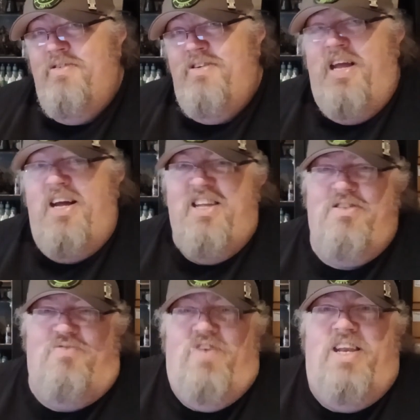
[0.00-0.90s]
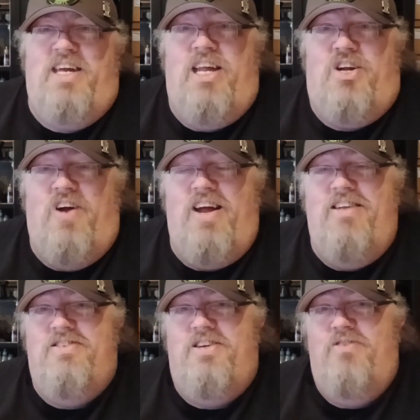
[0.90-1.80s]
Yeah, they're renegade
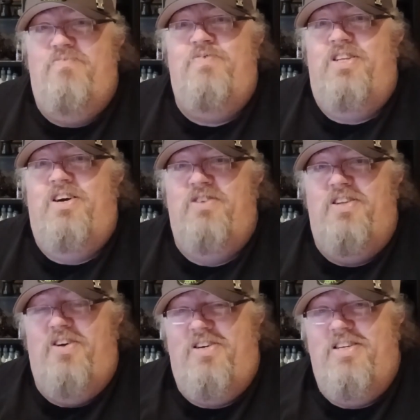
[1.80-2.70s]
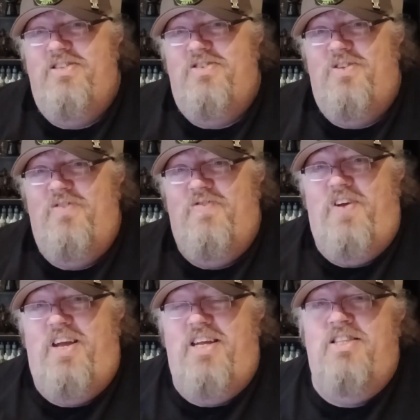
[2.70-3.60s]
crowns, so they're not going to sort of
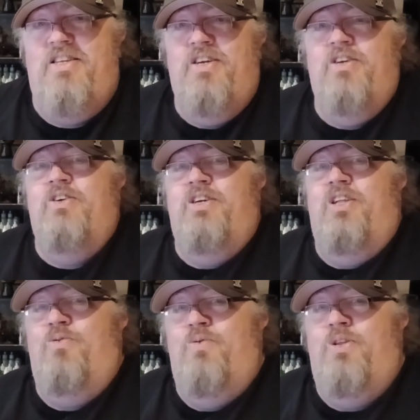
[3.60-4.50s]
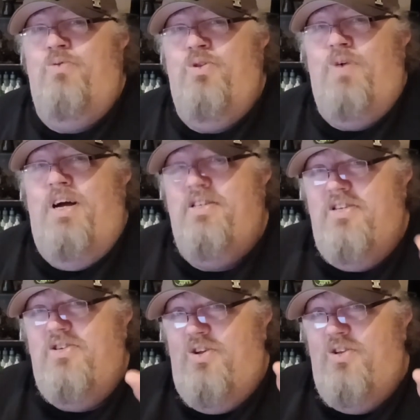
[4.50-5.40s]
fit in, with the ways that
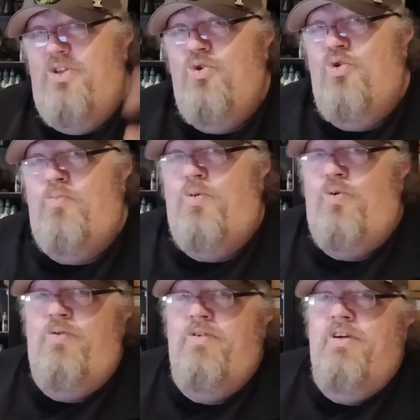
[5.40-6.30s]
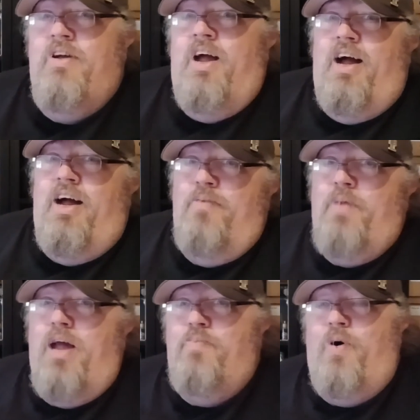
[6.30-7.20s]
sort of like the normal
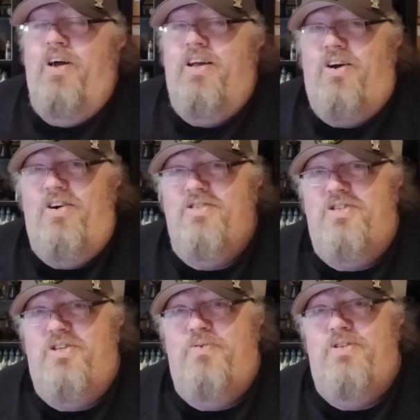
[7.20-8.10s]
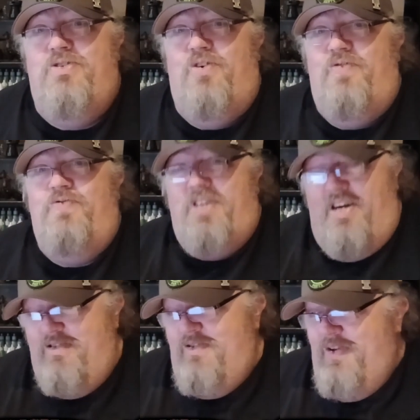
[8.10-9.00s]
Empire guys are doing stuff.
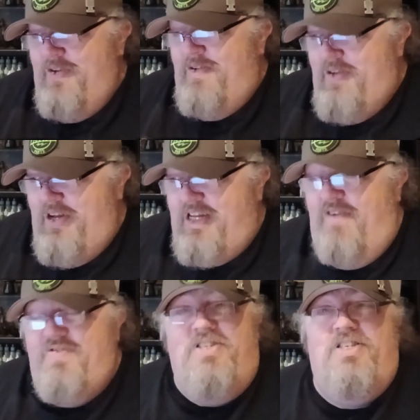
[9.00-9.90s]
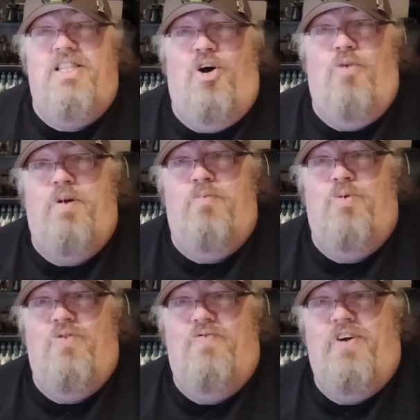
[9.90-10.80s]
So gives us a little bit
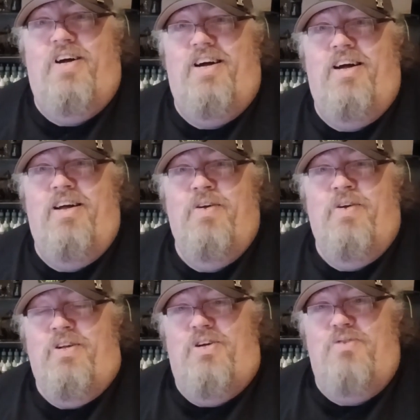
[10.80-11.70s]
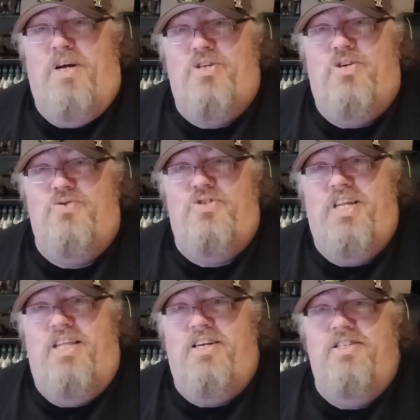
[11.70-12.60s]
more of those magical
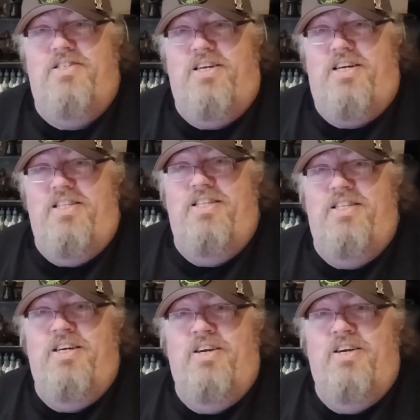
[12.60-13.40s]
shenanigans that can